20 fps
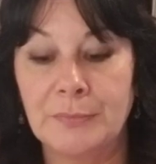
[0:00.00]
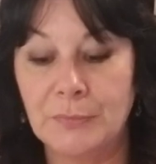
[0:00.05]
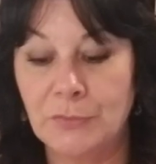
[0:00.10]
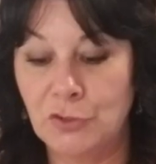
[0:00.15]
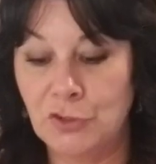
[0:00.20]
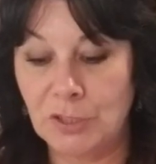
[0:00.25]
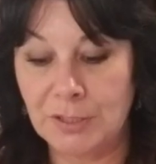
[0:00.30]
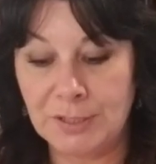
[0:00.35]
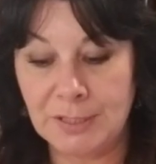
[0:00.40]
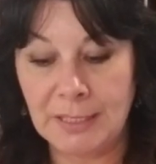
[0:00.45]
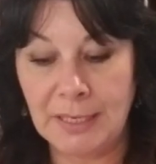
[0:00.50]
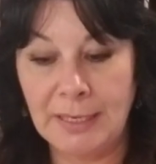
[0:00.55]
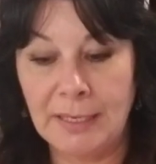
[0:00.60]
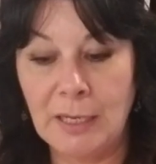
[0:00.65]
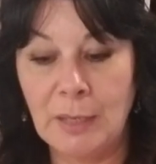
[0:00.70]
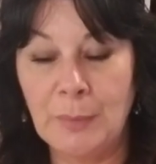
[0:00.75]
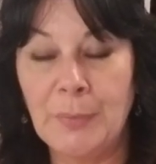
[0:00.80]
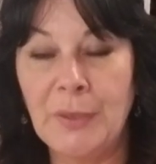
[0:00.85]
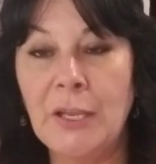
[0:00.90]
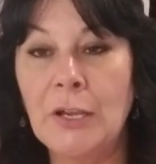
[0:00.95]
just like
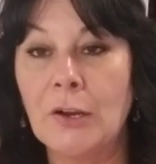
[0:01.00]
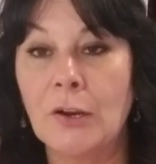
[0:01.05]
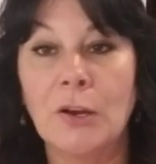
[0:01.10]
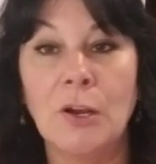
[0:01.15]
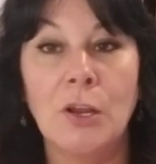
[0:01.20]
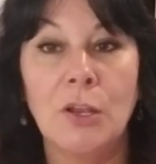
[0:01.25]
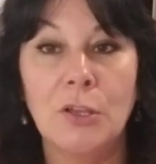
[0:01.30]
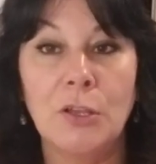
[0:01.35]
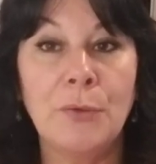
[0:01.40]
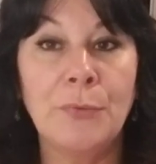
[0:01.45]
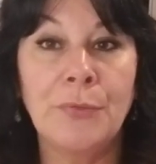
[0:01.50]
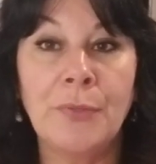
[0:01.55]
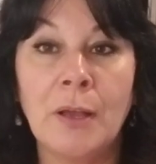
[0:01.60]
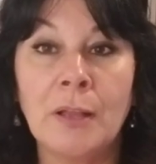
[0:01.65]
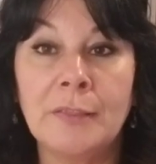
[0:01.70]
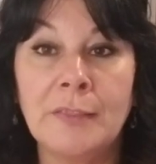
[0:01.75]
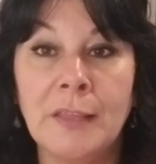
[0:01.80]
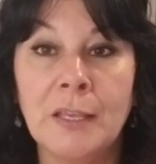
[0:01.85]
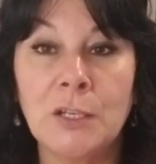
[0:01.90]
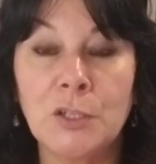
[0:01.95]
up here. You
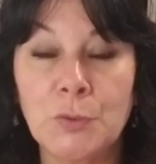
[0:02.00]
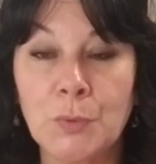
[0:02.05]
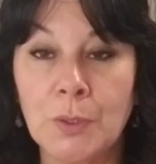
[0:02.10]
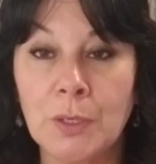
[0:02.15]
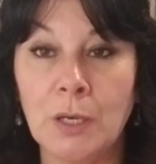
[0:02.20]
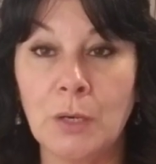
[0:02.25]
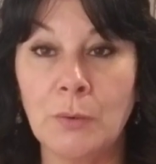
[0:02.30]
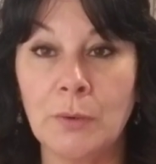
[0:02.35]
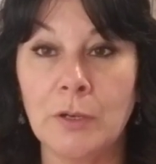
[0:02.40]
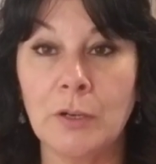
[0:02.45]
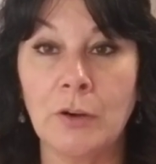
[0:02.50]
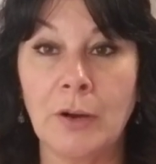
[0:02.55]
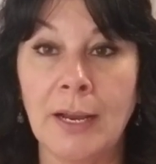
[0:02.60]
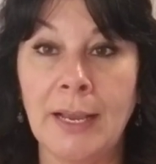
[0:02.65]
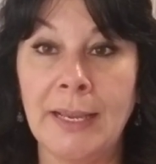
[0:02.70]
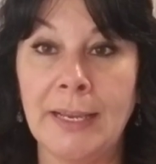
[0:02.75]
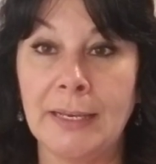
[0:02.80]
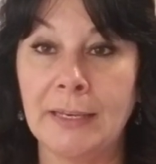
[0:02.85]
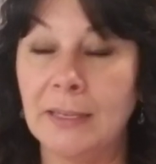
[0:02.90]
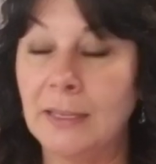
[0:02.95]
thought things were going
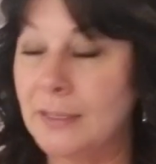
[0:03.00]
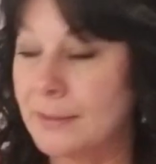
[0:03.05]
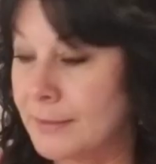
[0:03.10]
great.